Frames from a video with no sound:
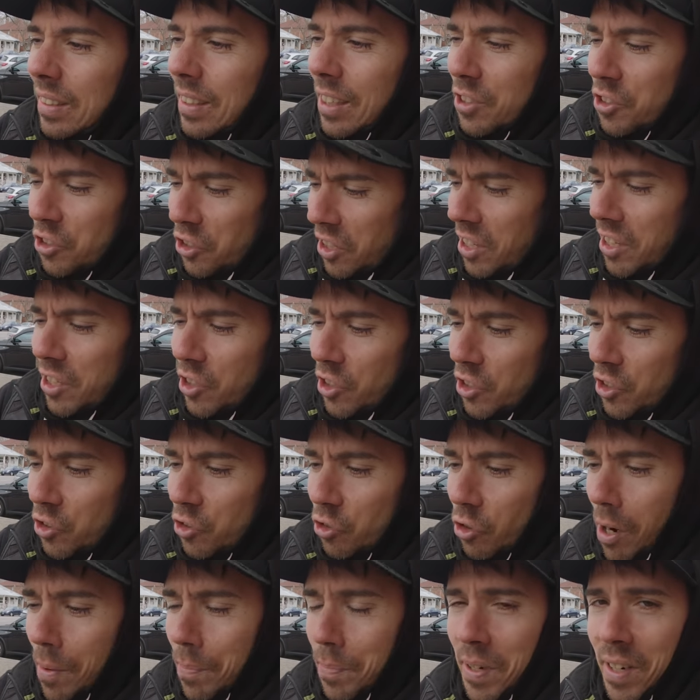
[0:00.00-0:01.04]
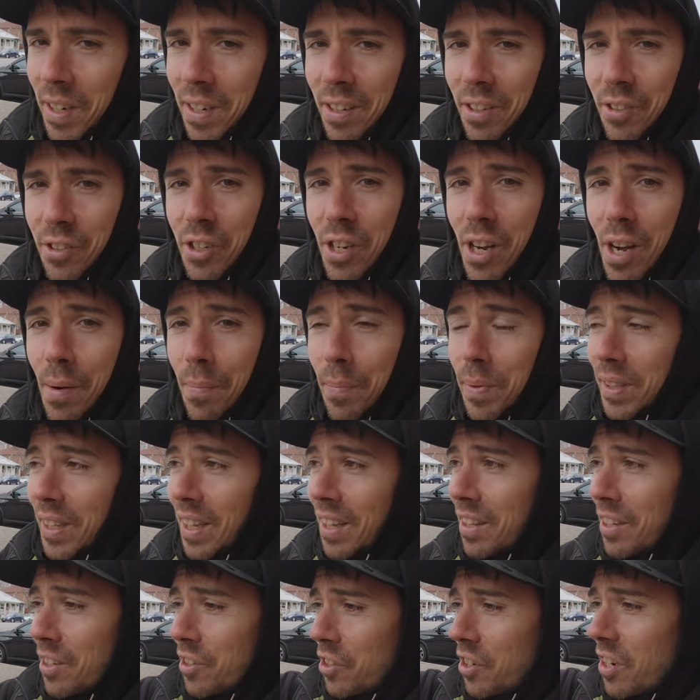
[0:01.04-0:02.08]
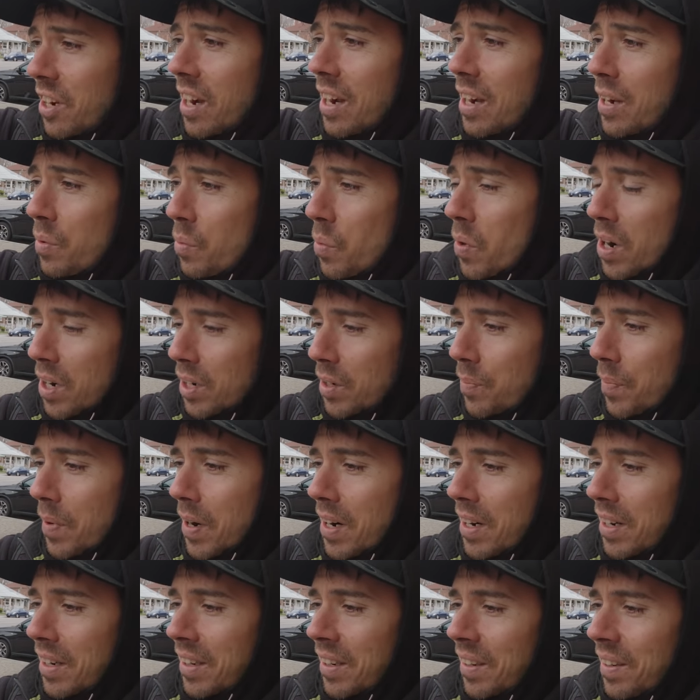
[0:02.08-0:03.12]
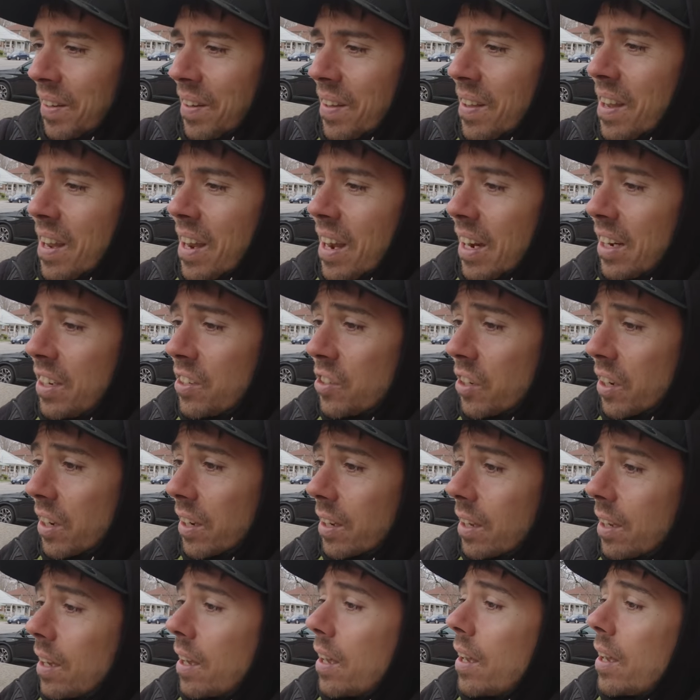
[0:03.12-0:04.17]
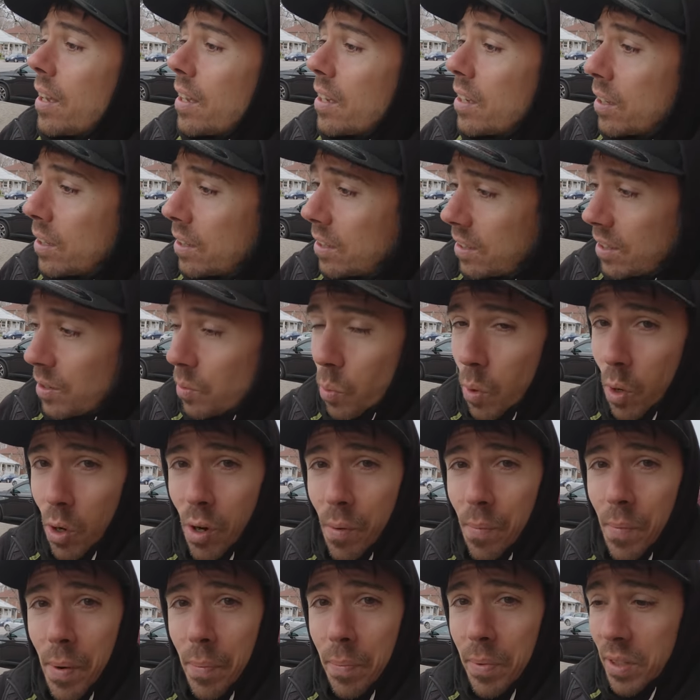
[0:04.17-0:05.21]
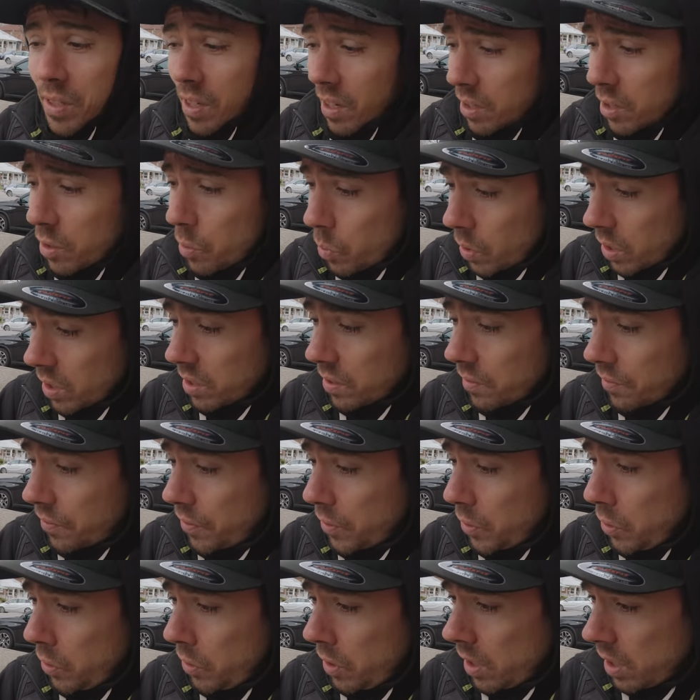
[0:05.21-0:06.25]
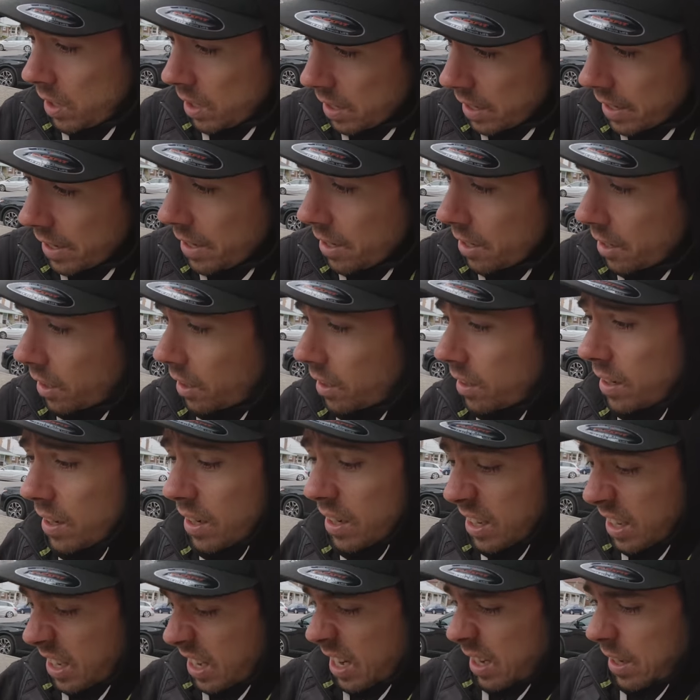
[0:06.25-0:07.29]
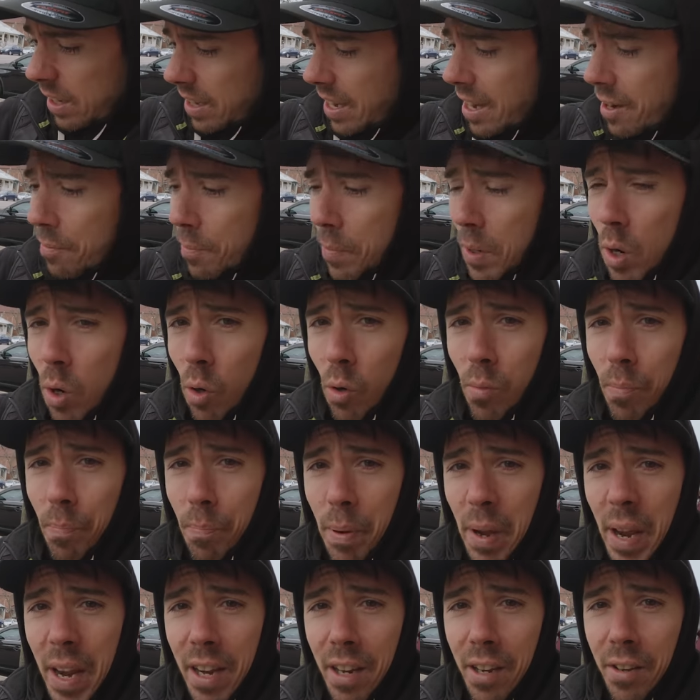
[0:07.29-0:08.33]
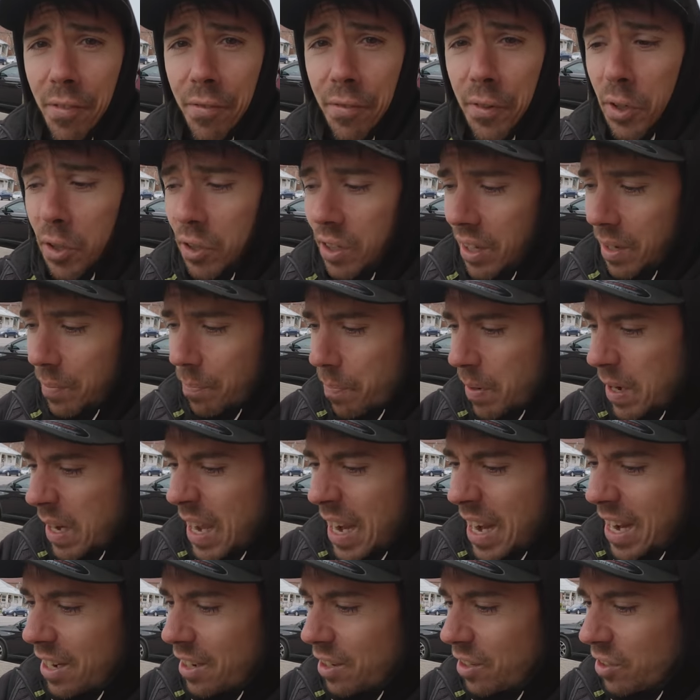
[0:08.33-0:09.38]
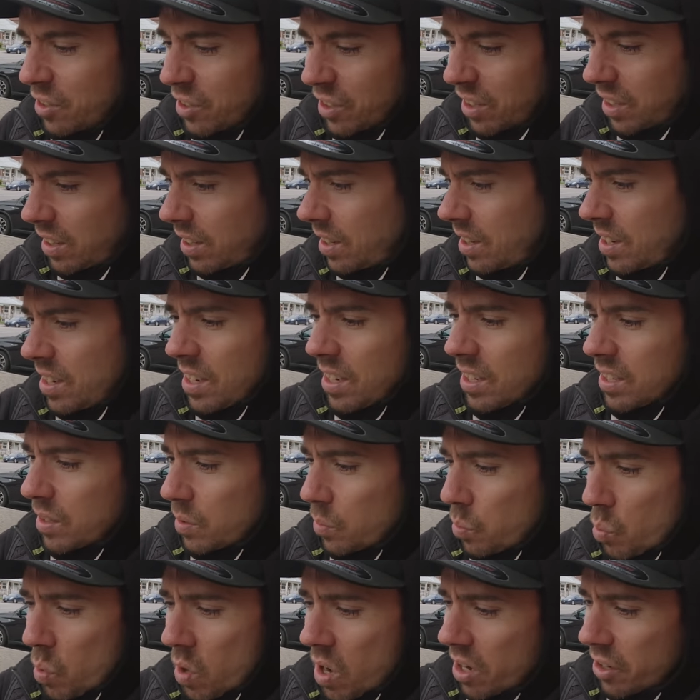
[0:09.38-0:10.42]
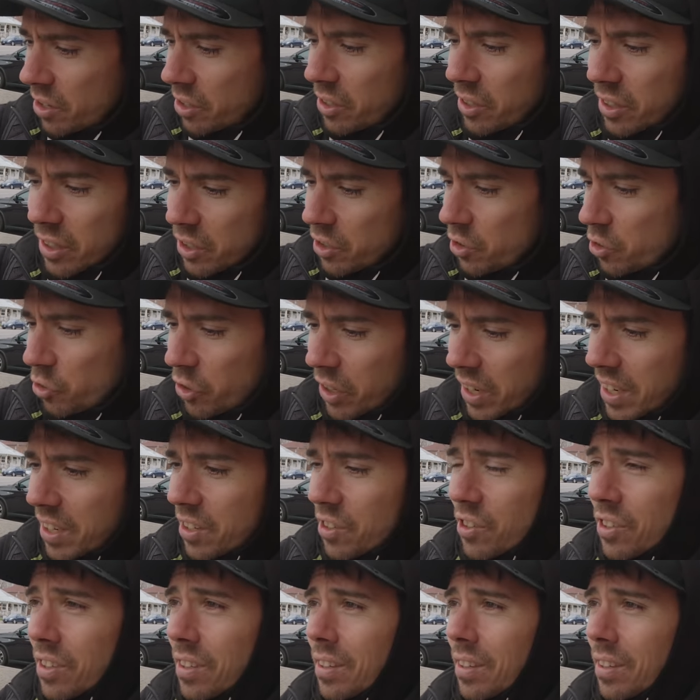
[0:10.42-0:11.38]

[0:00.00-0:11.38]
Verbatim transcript: I should have just dropped it in his cup, but then this guy walked by and he's like, hey, he woke him up. He's like, you want some food? Here. And he gave him a whole bag of food, like bananas and some water and drinks.